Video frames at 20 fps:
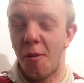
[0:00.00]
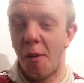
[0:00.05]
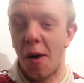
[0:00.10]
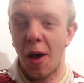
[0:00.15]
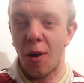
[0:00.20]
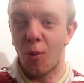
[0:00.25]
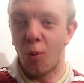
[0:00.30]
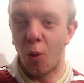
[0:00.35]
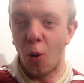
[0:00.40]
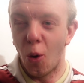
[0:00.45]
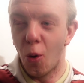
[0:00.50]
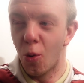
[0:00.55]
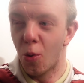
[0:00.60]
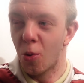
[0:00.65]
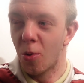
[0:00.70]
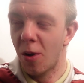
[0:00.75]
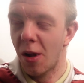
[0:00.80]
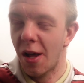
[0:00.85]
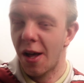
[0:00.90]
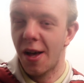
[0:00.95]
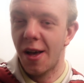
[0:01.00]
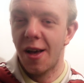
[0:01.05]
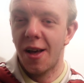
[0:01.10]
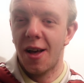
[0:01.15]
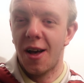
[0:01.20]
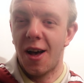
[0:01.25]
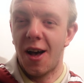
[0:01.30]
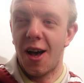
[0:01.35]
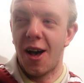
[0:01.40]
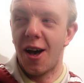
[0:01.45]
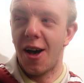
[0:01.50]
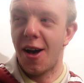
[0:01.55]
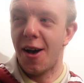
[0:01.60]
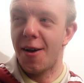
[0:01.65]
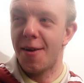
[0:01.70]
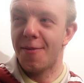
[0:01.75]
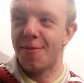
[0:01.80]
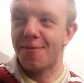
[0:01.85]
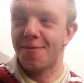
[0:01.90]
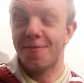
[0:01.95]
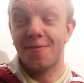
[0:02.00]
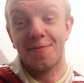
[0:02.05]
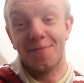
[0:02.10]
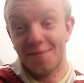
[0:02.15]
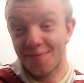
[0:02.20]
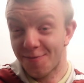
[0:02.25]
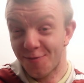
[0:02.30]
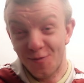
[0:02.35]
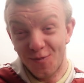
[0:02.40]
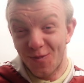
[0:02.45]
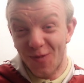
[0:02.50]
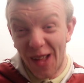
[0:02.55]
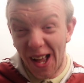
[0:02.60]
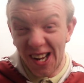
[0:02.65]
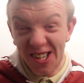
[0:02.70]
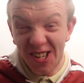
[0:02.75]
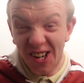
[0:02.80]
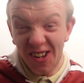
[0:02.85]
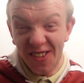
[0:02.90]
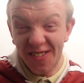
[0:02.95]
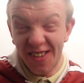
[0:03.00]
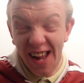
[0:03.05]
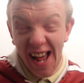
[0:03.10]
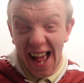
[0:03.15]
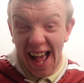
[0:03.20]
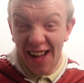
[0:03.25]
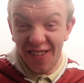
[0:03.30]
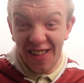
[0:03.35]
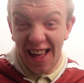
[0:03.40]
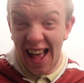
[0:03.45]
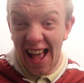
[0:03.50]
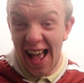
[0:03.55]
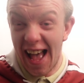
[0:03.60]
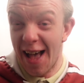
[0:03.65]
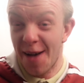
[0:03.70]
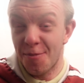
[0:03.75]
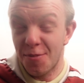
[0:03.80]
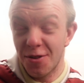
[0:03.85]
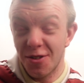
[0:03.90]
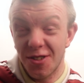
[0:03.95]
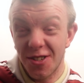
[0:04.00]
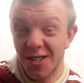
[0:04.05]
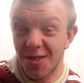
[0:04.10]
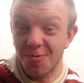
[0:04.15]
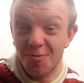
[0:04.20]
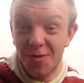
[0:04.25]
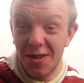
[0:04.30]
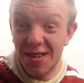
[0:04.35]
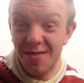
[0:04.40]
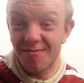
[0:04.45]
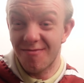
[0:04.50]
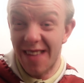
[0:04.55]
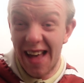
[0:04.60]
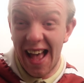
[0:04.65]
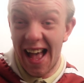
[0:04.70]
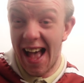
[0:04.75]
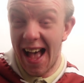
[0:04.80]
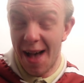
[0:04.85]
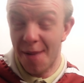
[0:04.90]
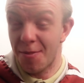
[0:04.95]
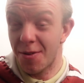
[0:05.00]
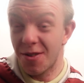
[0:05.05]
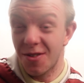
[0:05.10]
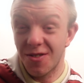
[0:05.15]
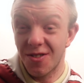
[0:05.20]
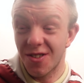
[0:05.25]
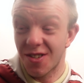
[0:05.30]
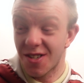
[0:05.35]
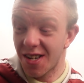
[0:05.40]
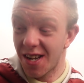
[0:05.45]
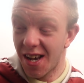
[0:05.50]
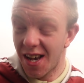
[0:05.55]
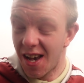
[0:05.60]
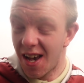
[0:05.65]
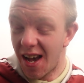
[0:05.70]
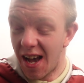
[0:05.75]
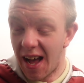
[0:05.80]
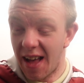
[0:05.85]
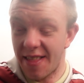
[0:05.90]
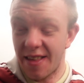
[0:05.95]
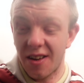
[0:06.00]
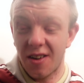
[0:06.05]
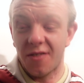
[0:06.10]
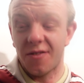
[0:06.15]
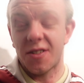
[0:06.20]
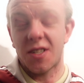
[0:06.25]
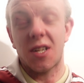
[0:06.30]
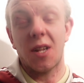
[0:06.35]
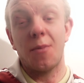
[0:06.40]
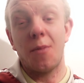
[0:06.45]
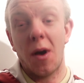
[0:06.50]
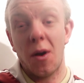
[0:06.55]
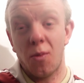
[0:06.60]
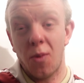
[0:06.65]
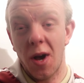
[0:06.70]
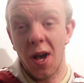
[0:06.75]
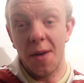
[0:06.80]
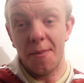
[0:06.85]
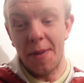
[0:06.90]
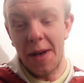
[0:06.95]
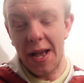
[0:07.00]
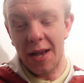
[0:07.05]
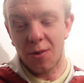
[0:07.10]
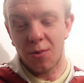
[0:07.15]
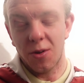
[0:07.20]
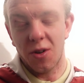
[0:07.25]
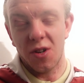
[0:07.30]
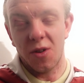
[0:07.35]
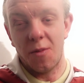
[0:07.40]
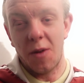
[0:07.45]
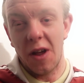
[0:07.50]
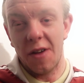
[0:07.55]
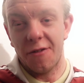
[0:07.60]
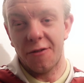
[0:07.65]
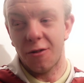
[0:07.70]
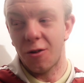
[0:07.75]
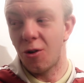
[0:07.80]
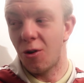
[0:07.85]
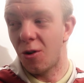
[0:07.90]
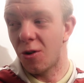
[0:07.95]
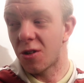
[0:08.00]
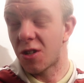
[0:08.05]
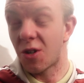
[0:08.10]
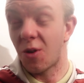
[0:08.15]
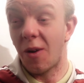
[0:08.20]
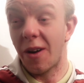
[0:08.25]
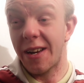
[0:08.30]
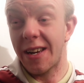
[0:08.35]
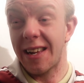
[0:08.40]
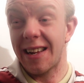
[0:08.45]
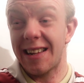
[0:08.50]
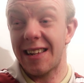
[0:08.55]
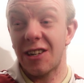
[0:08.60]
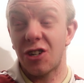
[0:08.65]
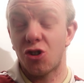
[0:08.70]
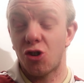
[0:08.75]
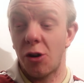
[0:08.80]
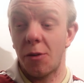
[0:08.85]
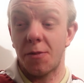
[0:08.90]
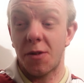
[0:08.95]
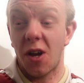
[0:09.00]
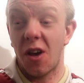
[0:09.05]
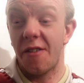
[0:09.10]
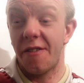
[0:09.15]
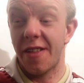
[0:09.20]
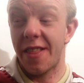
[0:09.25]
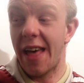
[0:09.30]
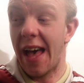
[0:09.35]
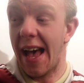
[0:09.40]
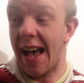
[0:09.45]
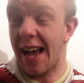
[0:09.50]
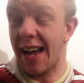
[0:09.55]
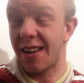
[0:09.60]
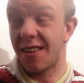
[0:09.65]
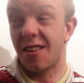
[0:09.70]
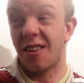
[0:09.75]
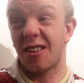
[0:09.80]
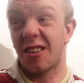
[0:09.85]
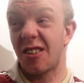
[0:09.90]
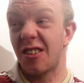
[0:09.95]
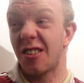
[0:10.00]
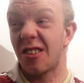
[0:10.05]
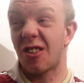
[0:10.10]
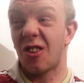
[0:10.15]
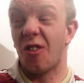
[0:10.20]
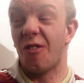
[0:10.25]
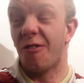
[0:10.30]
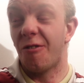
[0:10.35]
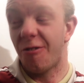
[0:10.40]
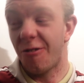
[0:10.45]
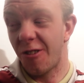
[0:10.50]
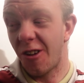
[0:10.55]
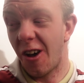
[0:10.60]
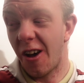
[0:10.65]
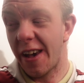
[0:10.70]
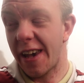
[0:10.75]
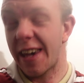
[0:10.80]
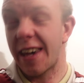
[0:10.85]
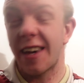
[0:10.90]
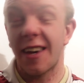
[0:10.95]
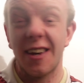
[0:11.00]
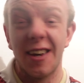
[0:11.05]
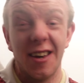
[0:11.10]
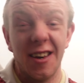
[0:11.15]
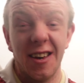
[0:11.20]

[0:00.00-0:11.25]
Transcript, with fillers: my wall. Um... I don't even know how that happens, but that happens. And then obviously my work bag was on my floor, so I nearly tripped over that, and I could have gone flying,